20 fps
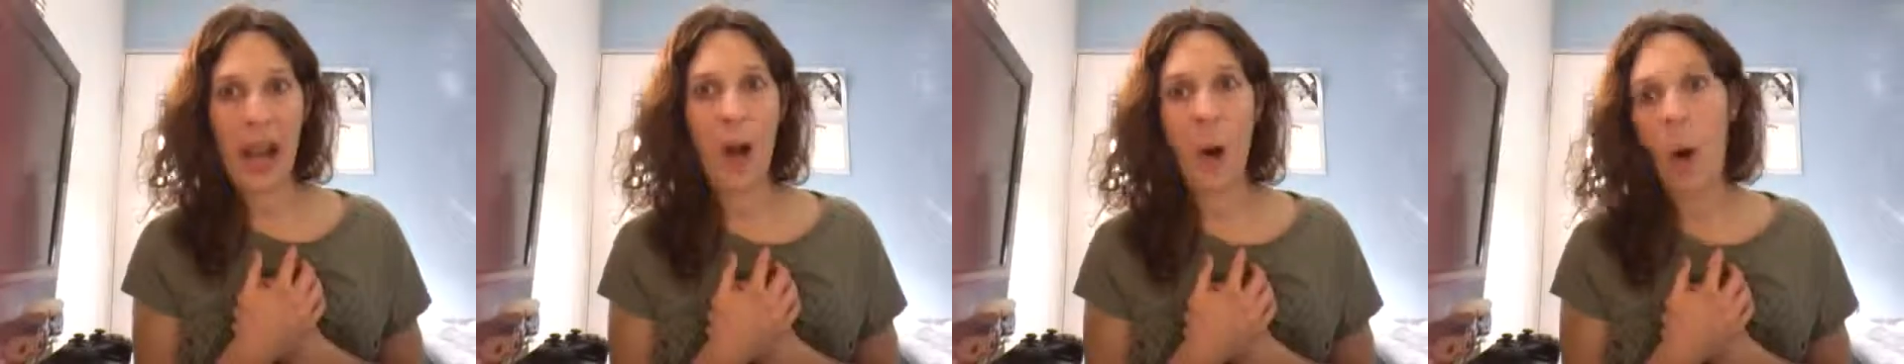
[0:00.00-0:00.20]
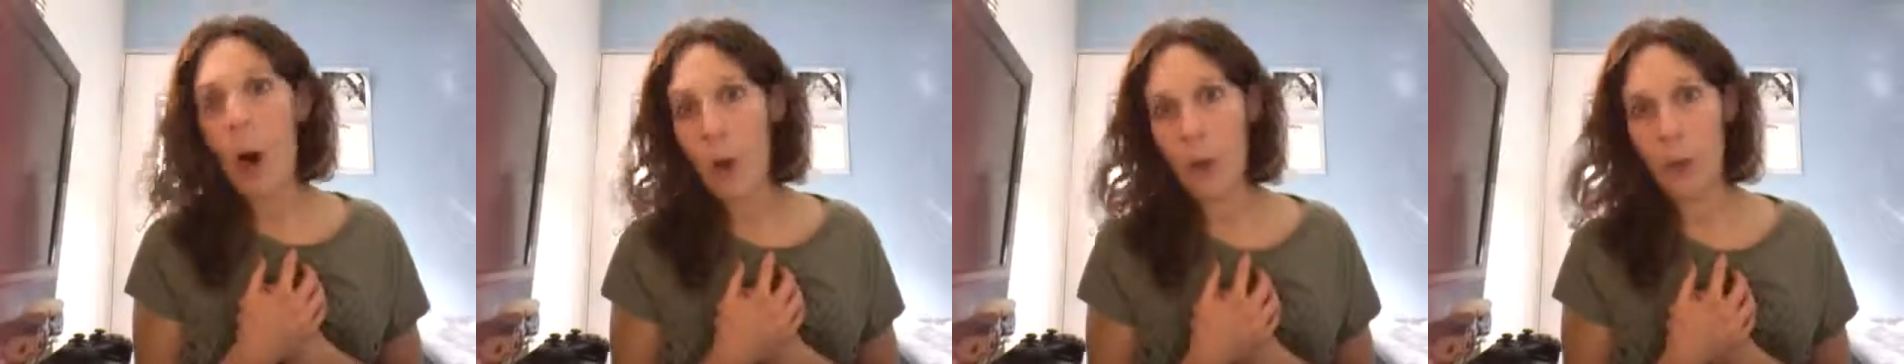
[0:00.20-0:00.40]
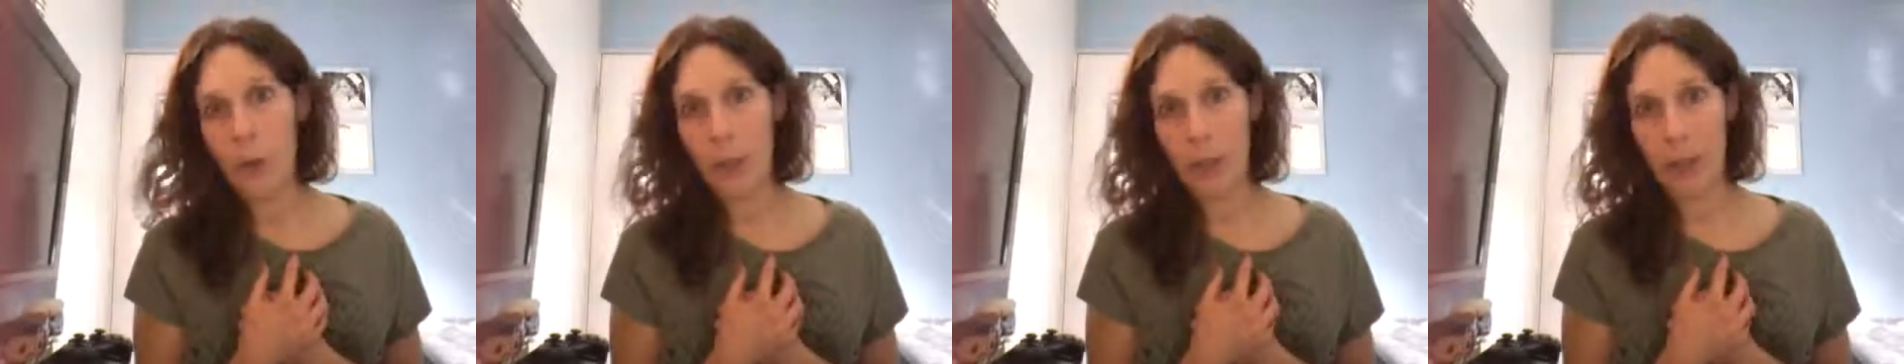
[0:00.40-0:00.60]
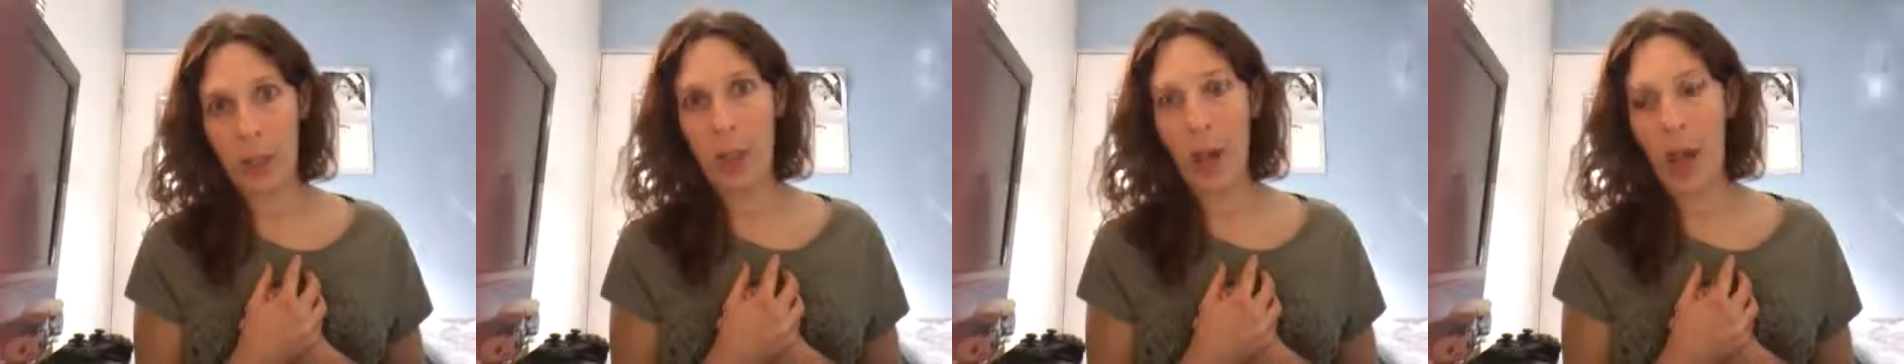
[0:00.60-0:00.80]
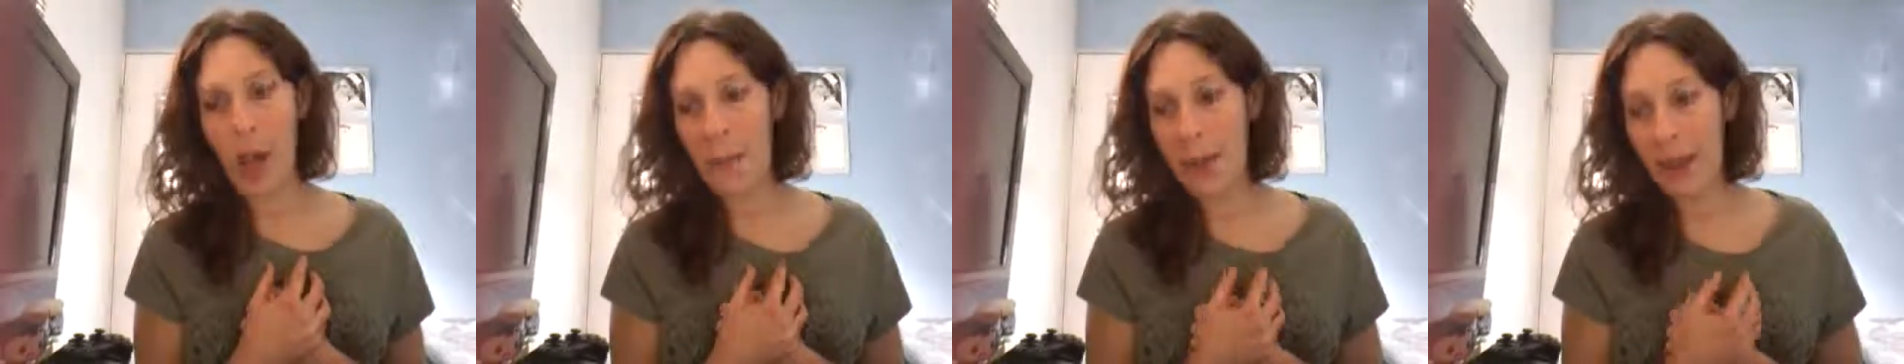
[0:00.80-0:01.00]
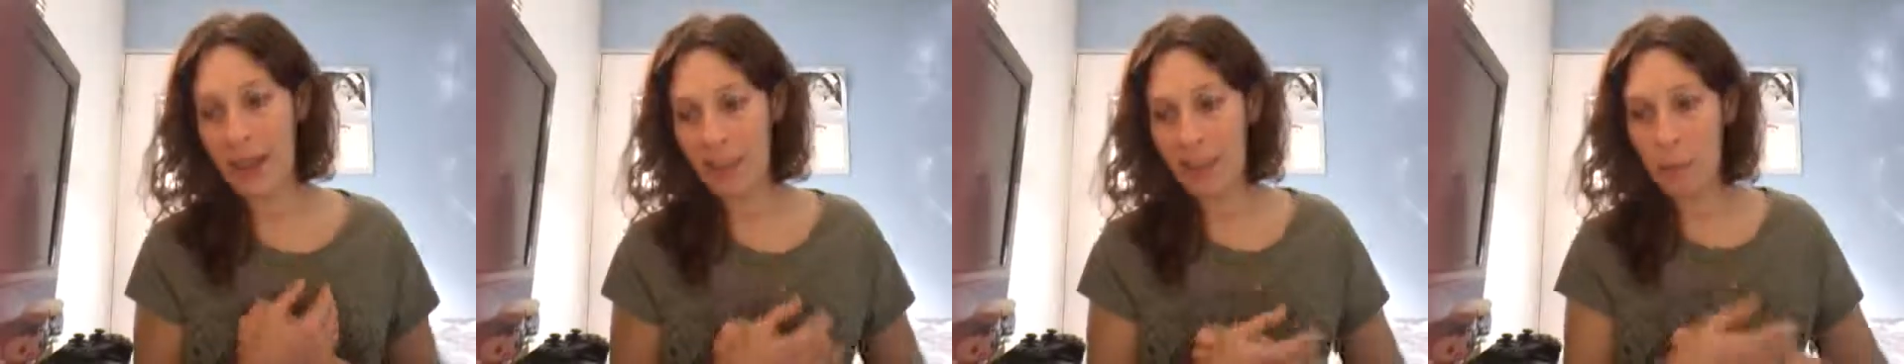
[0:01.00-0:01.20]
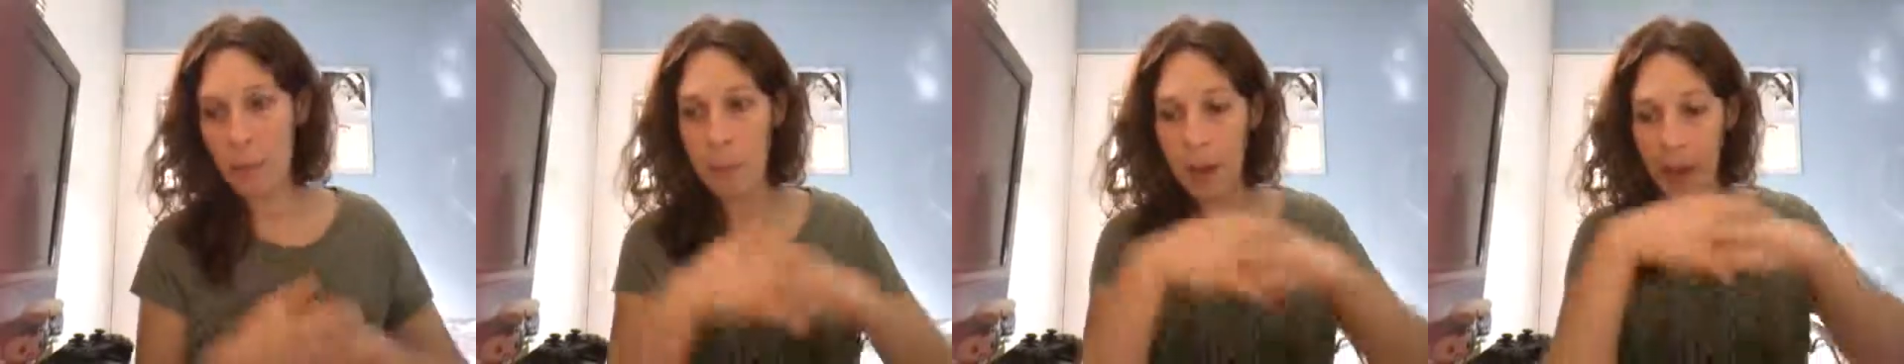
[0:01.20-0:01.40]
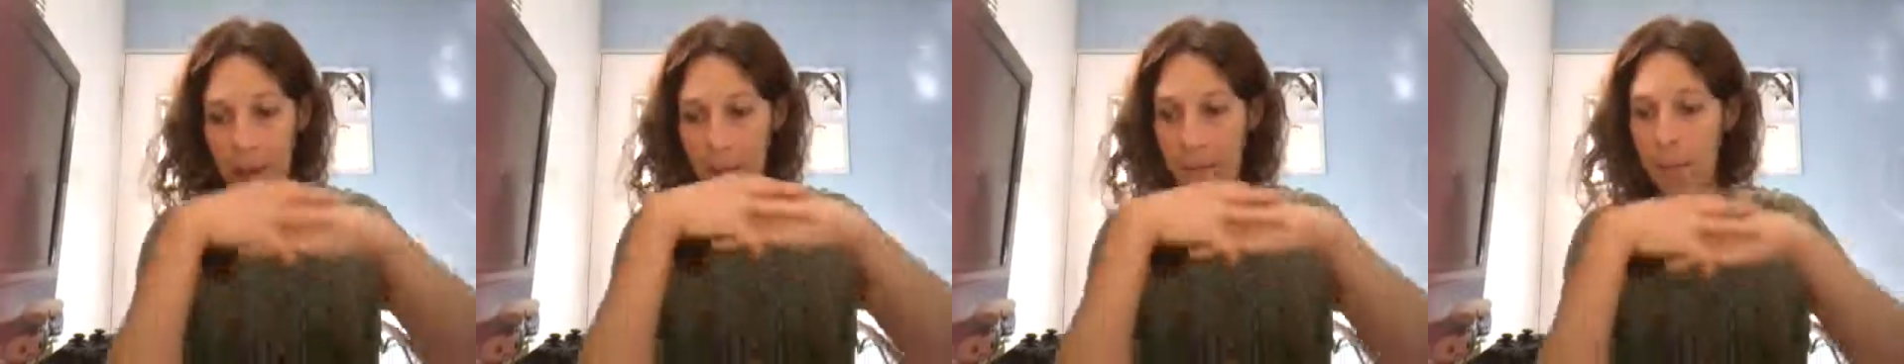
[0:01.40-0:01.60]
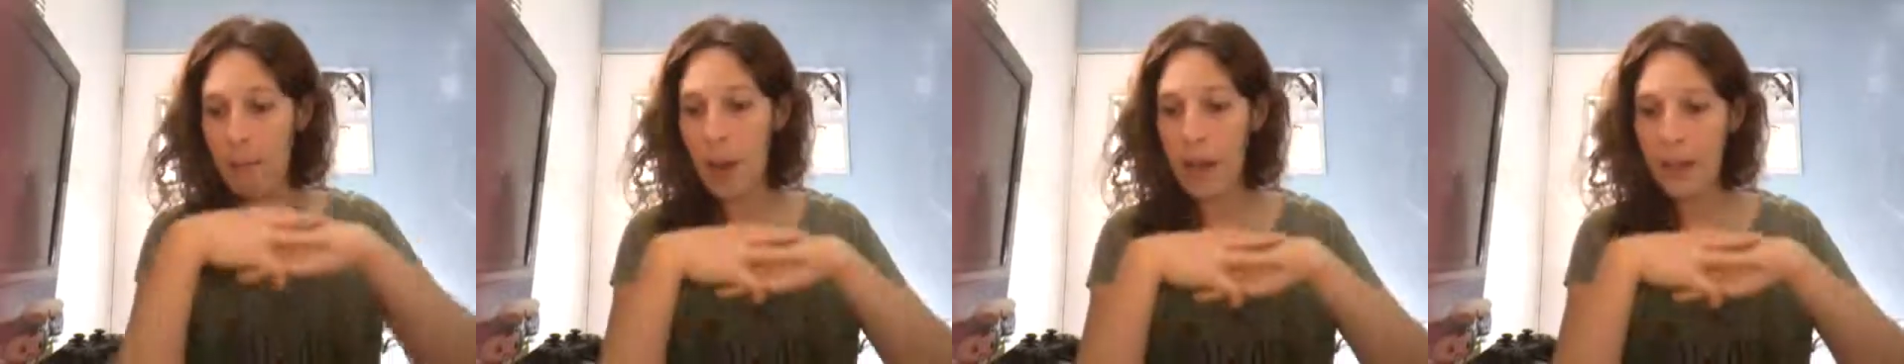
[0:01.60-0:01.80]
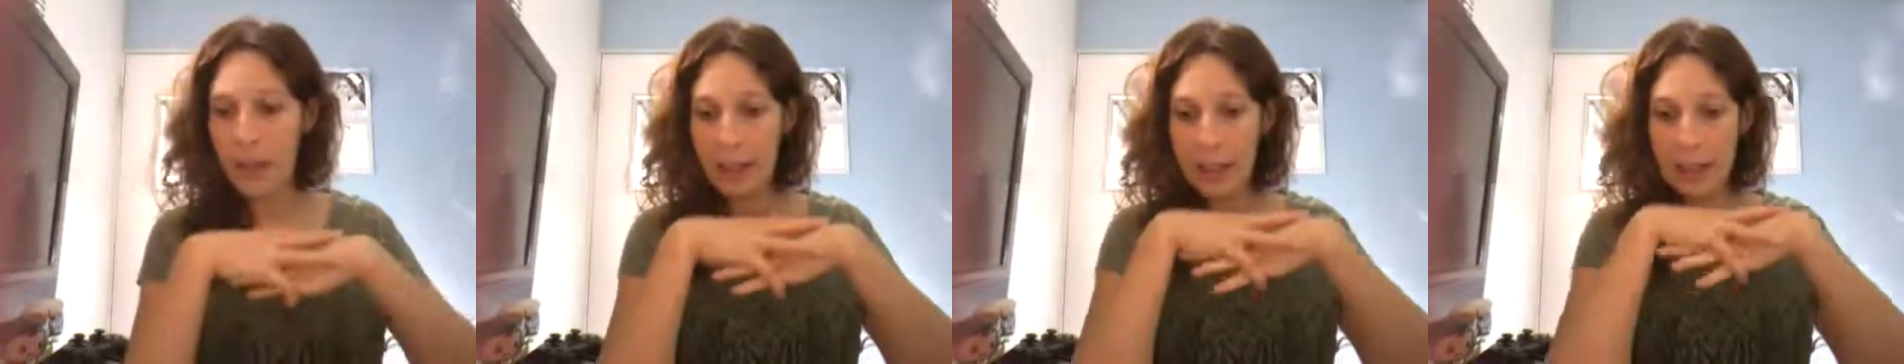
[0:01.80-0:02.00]
our ultimate climax by
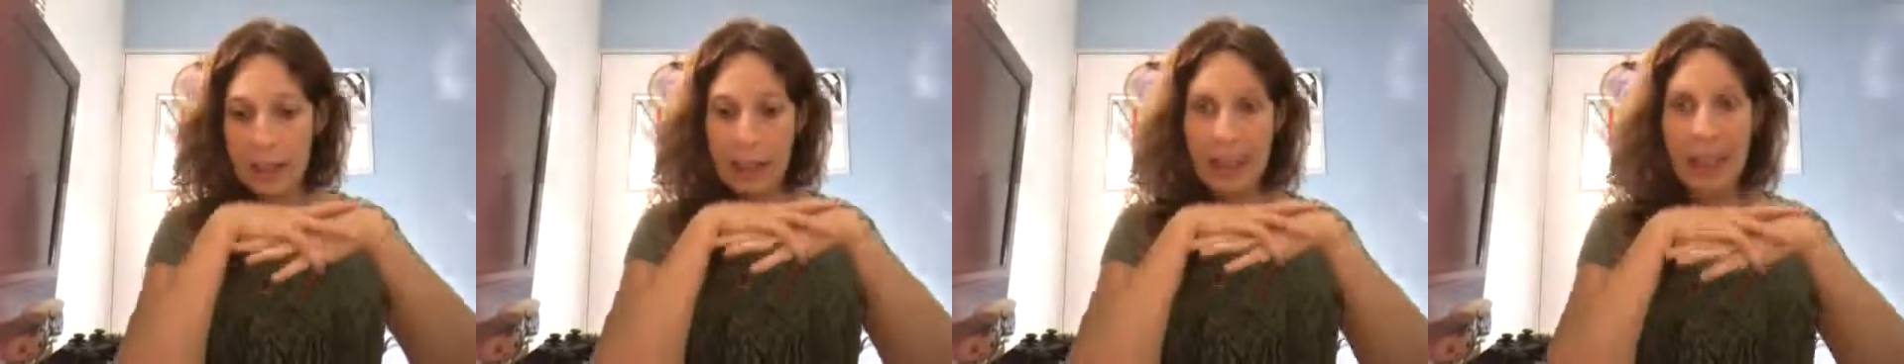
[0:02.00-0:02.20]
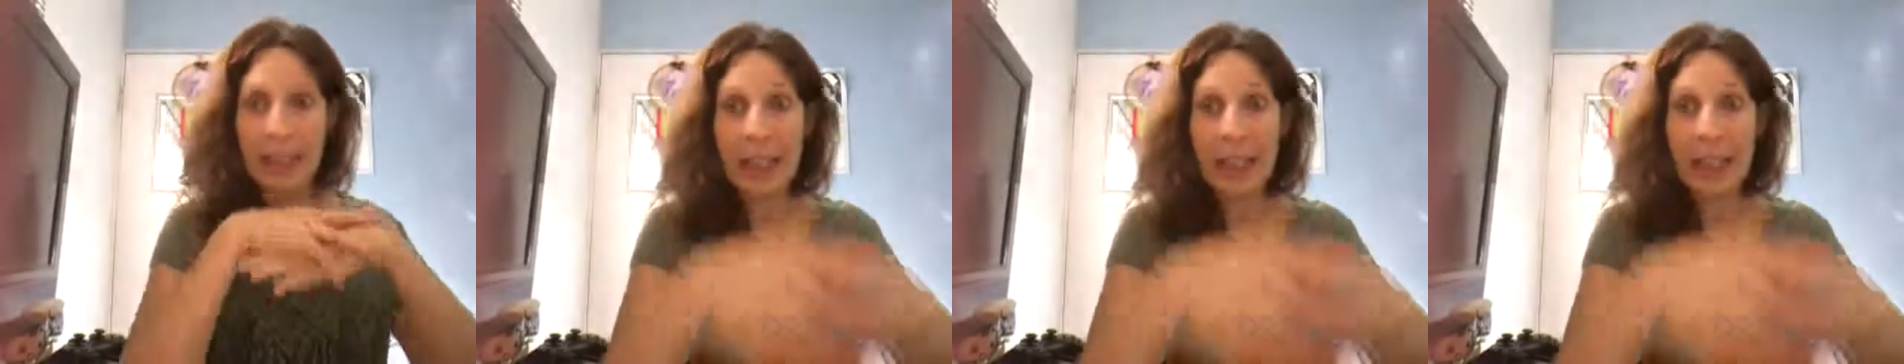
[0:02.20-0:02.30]
finally